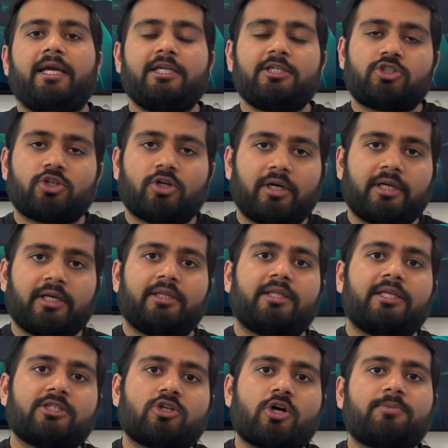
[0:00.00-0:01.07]
In short,
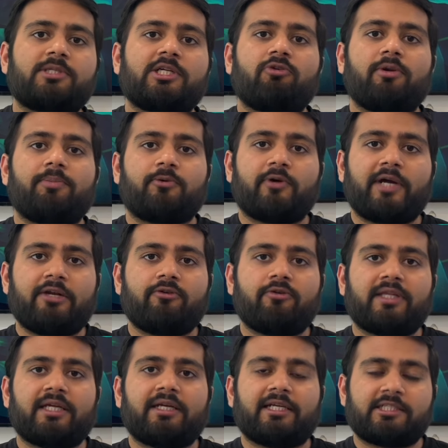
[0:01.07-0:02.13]
this option will provide you
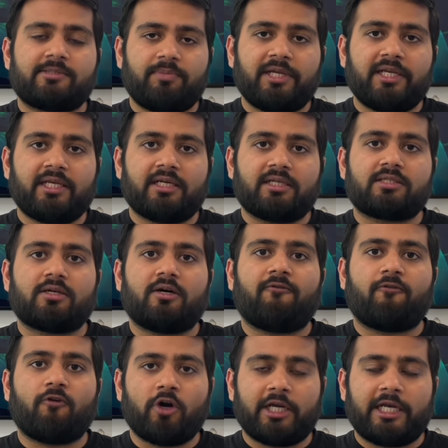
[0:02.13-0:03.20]
with an experience
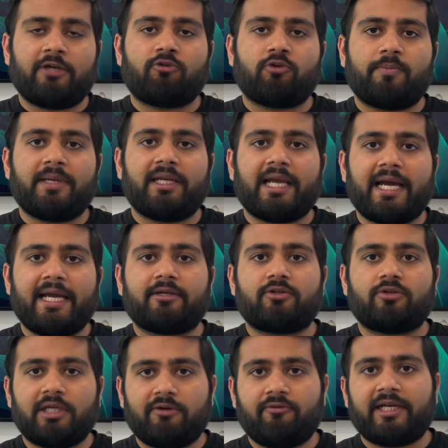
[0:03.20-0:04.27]
of what it would be like
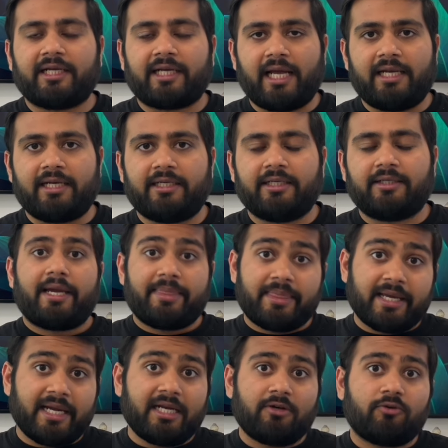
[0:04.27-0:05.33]
to live in Canada, and
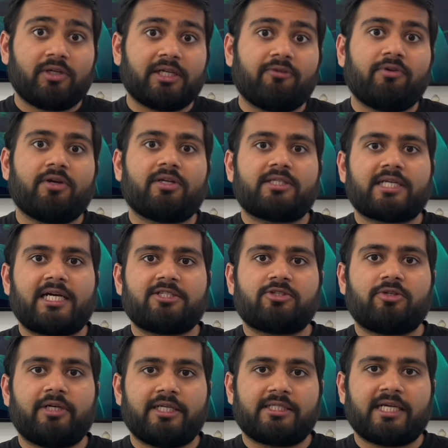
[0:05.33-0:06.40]
then it will give you a chance
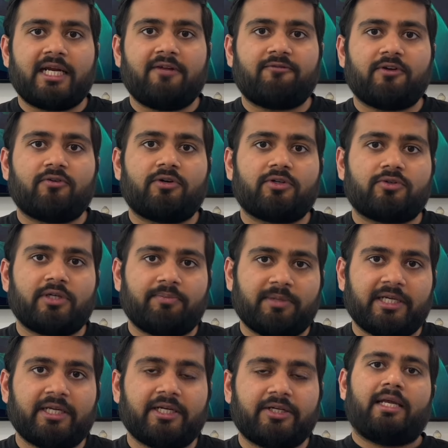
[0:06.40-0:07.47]
to decide if you want to
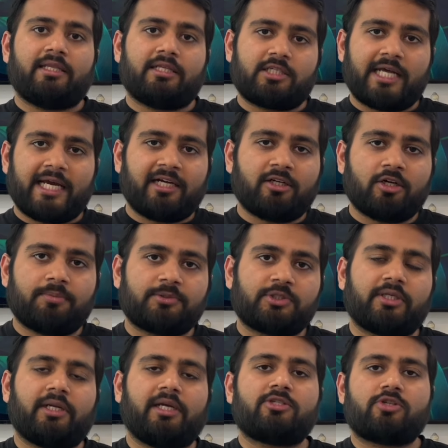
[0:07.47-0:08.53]
immigrate. And the second
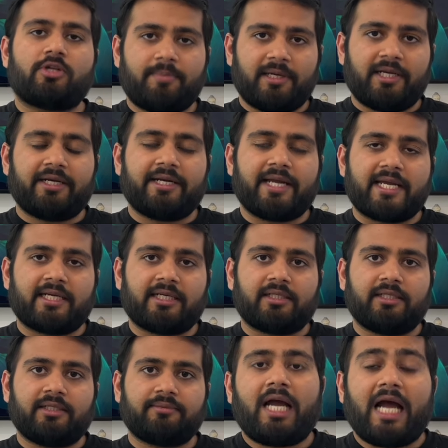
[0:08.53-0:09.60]
option is to immigrate
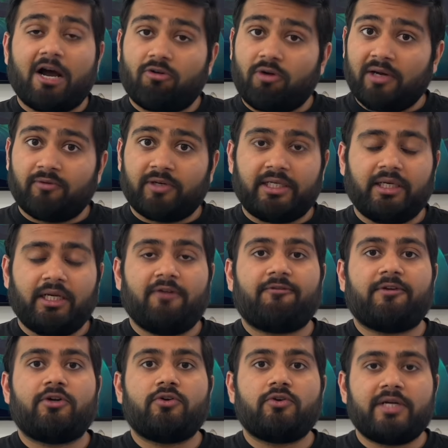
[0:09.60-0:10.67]
directly. However, if
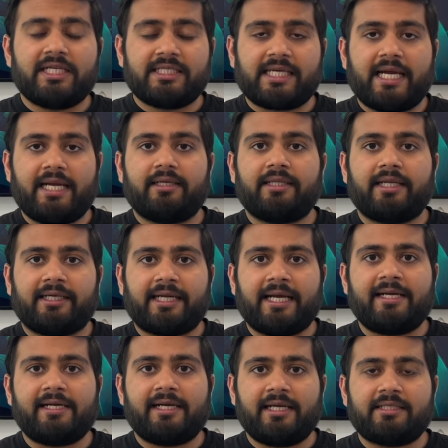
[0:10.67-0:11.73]
you do decide that
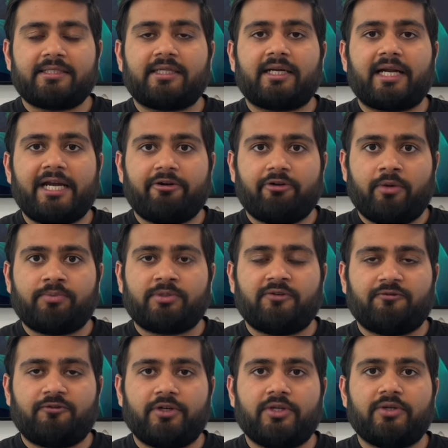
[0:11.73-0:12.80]
Canada is the right option
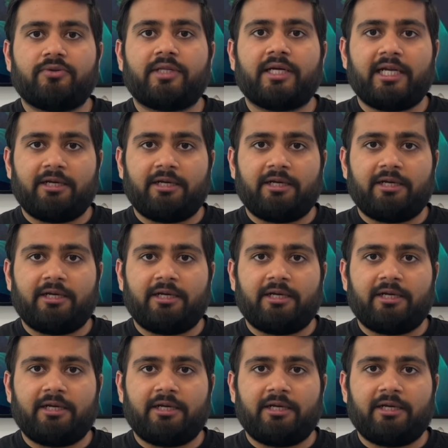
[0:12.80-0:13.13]
for you, then